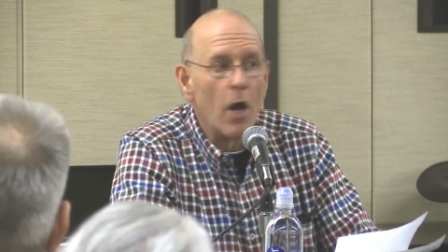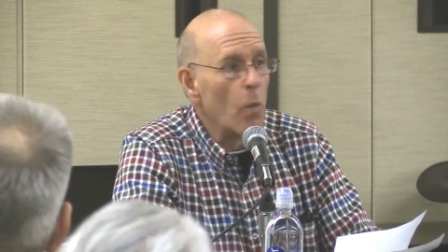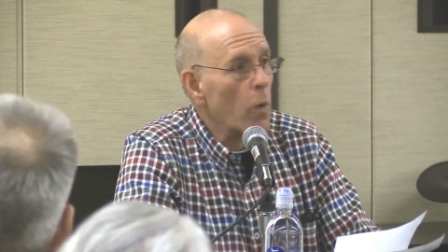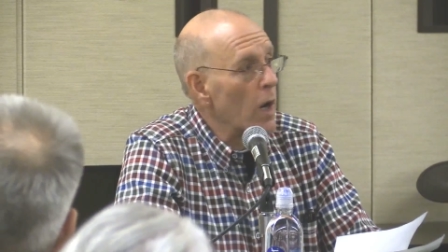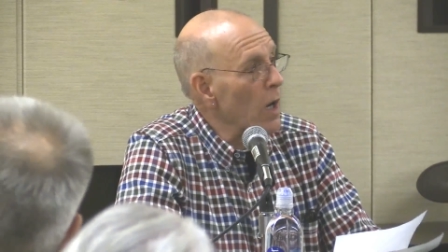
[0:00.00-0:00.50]

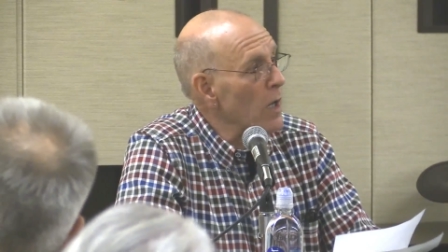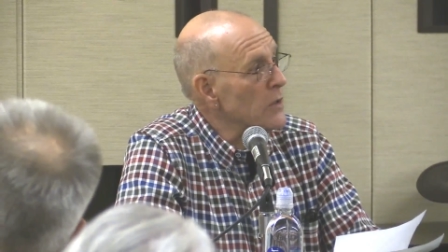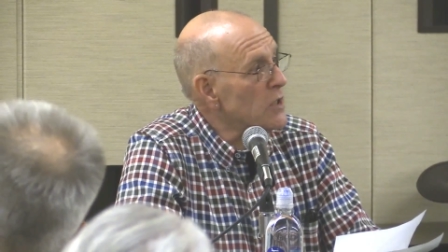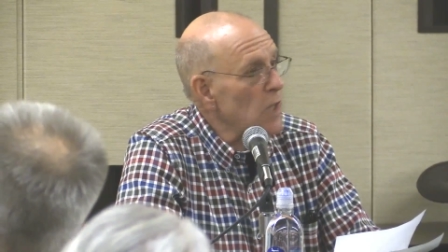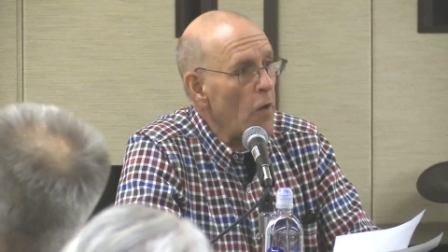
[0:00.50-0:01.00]
were
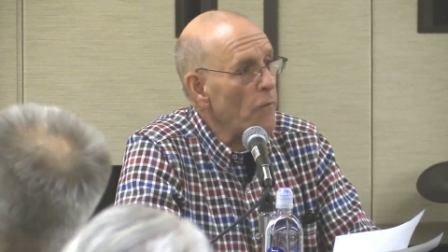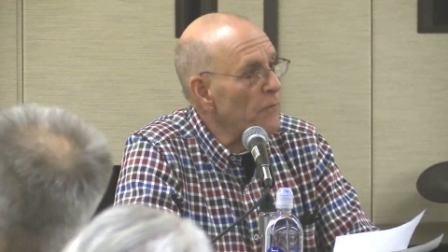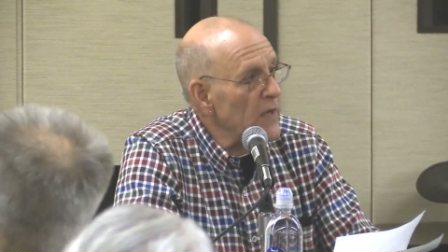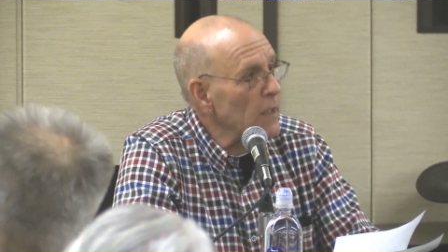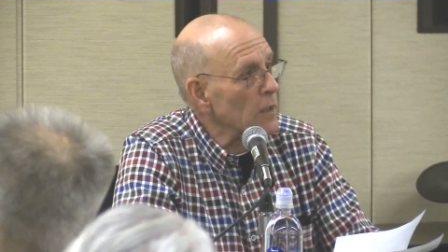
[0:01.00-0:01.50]
so
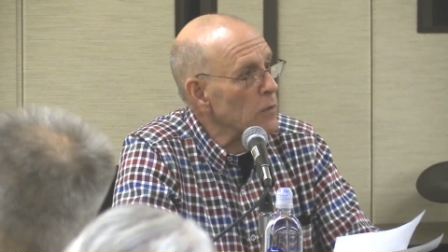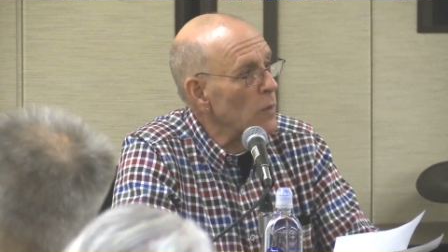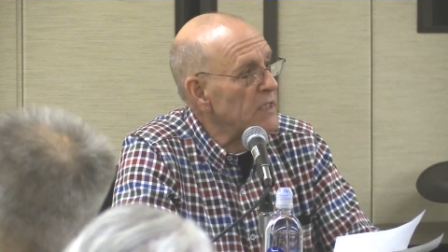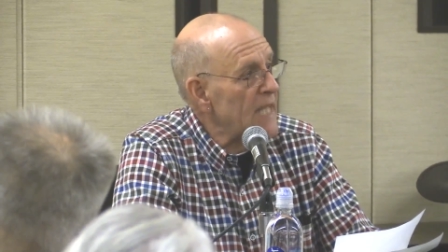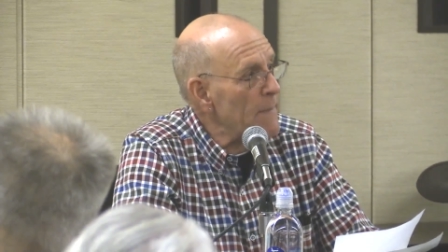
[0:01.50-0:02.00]
filled
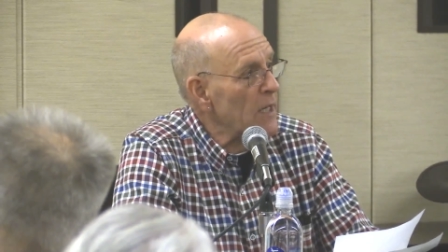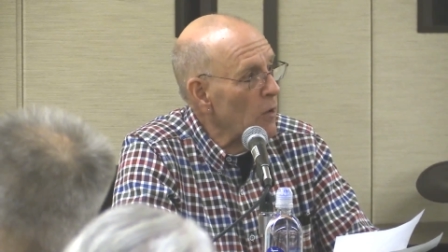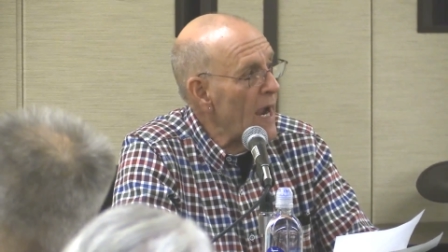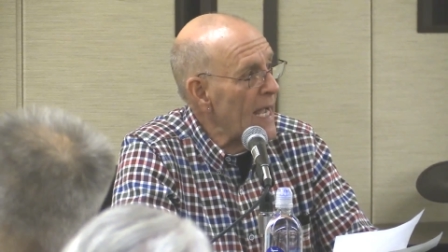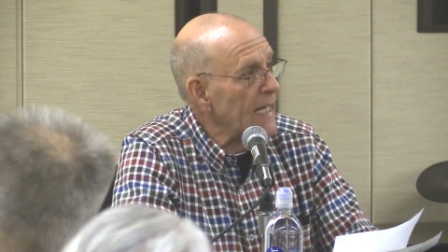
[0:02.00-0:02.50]
with
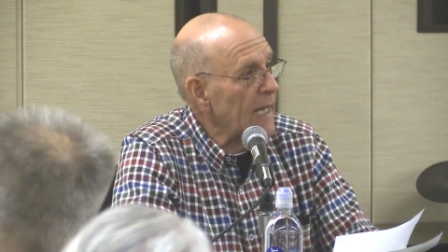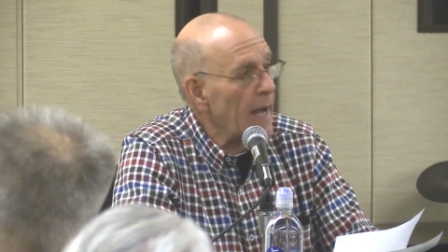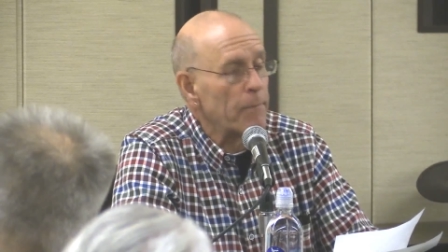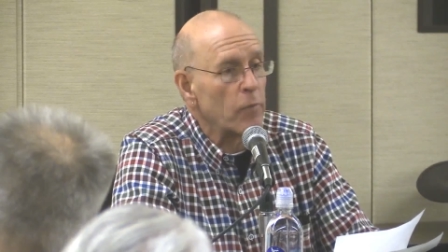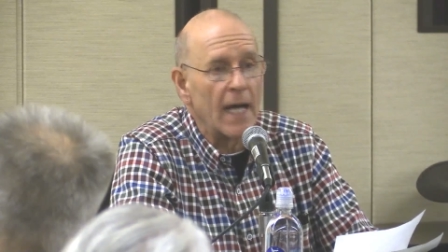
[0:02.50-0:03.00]
democratic
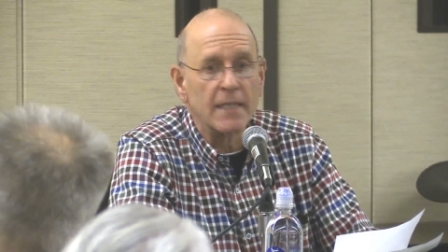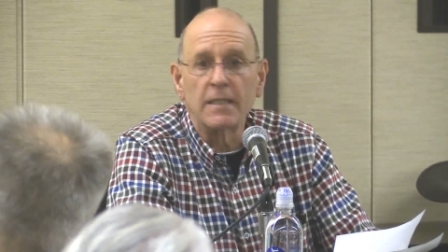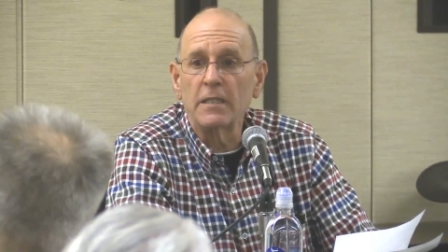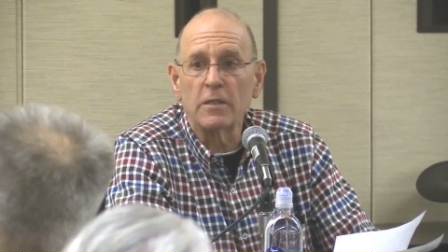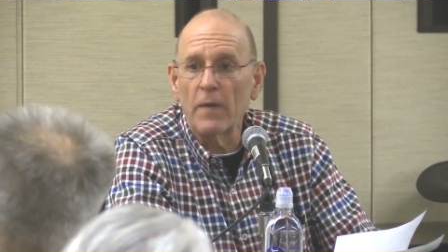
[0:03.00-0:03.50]

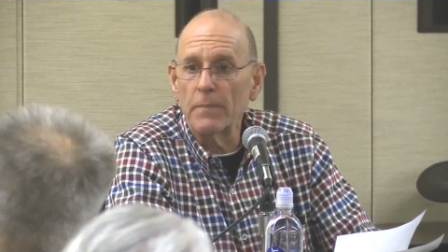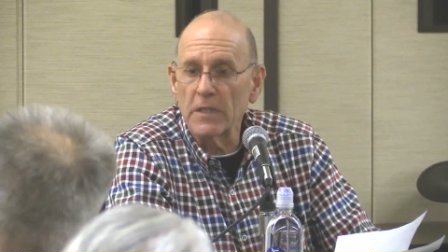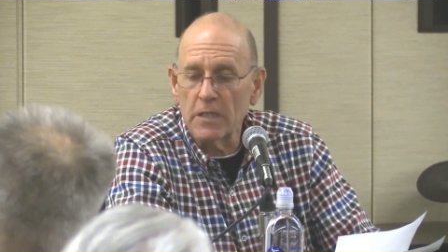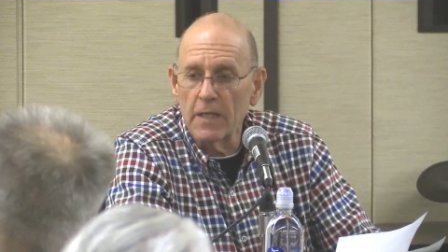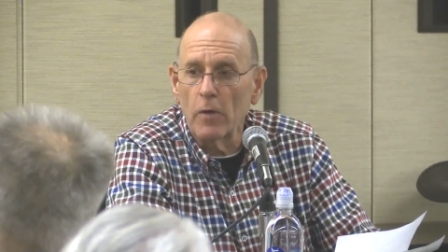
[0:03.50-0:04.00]
uprisings from
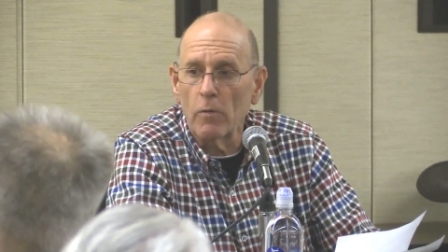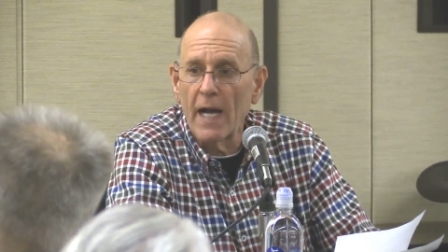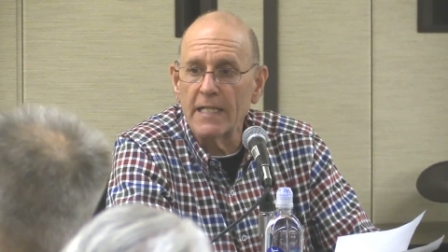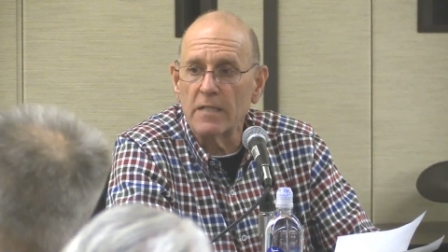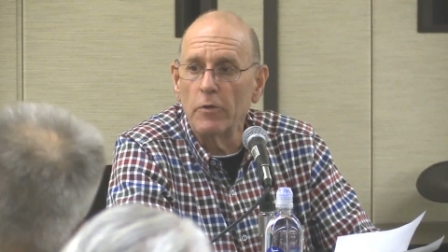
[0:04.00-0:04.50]
the civil
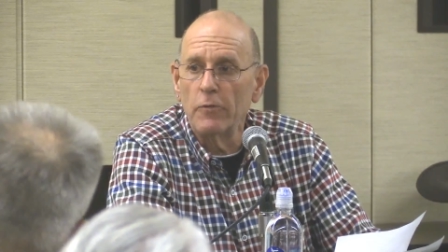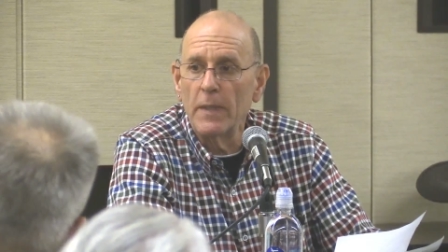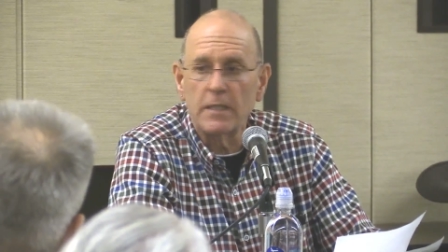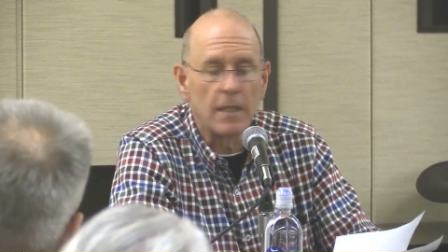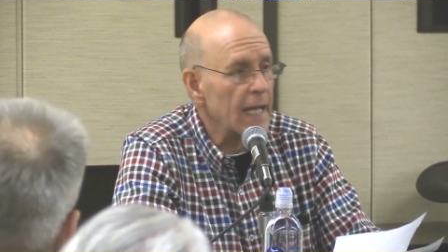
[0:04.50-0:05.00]
rights
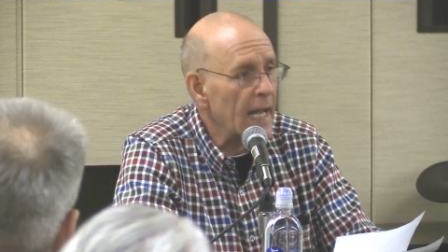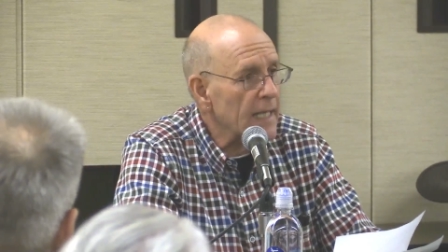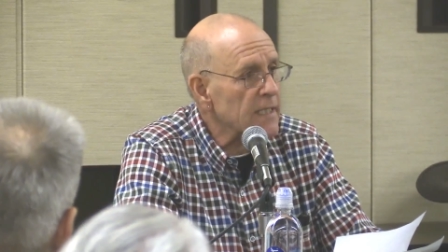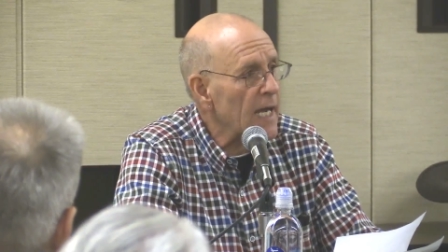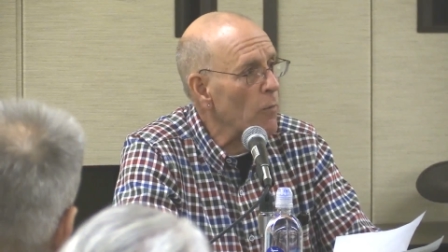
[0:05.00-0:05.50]
movement to the
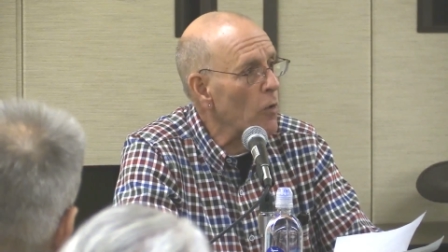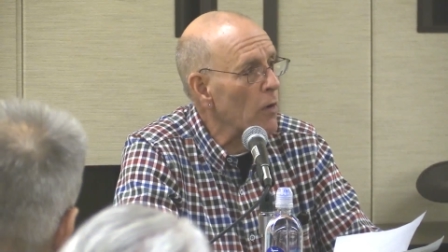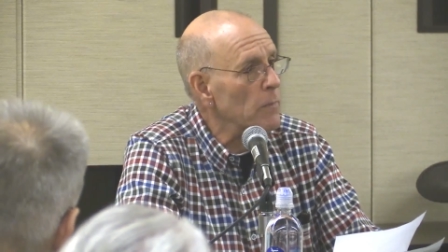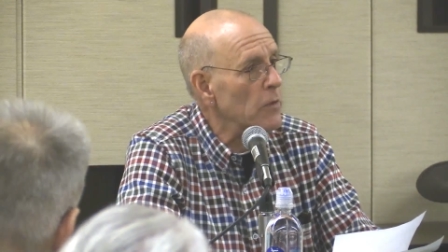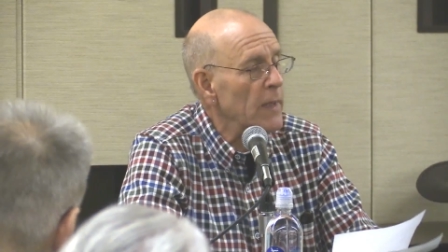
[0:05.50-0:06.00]
anti
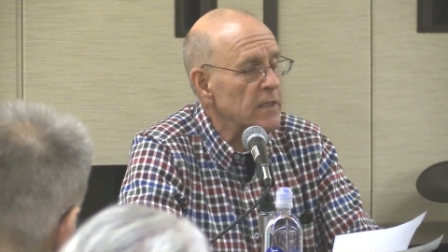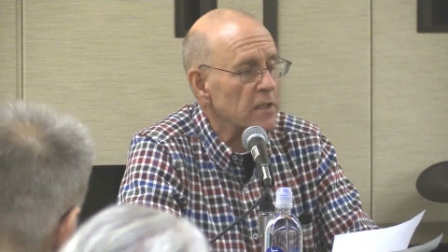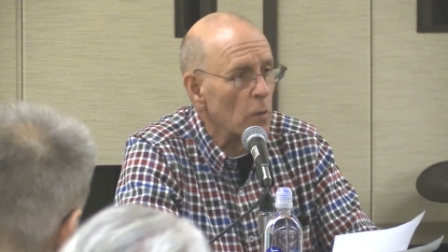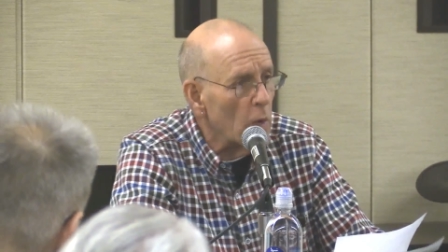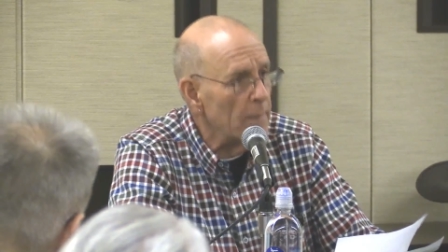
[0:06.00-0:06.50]
war movement
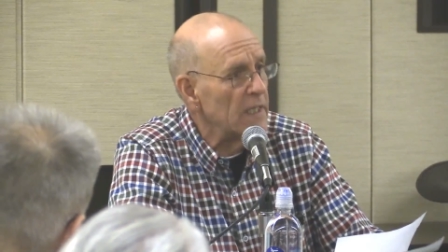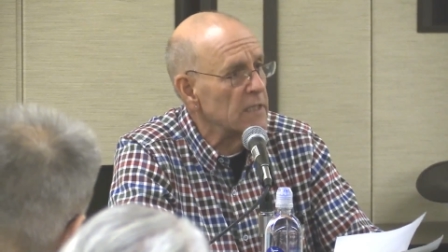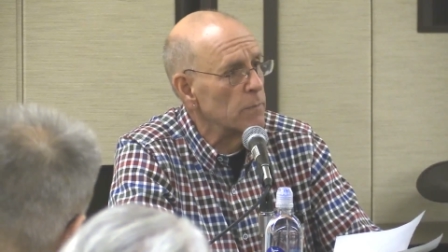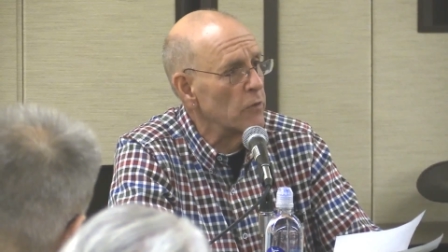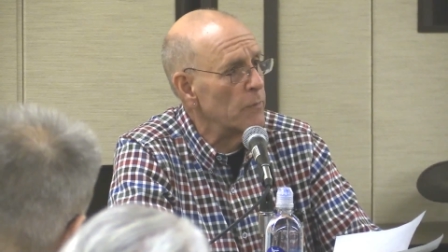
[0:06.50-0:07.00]
to the
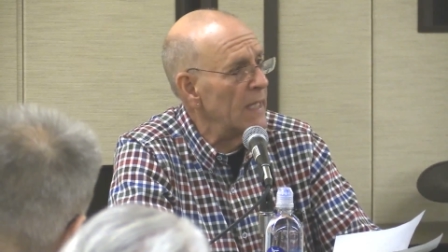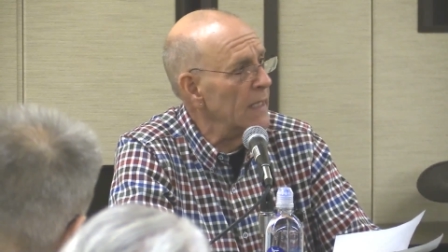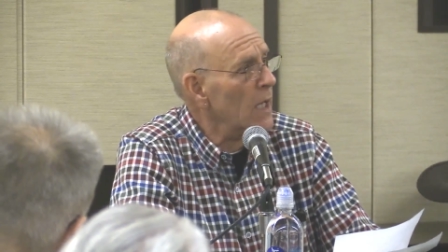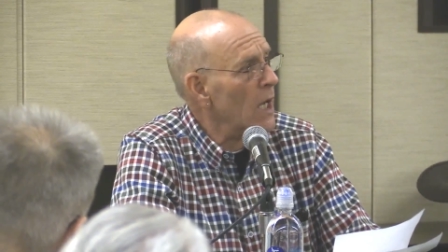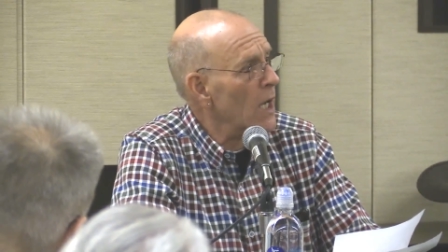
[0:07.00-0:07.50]
women's movement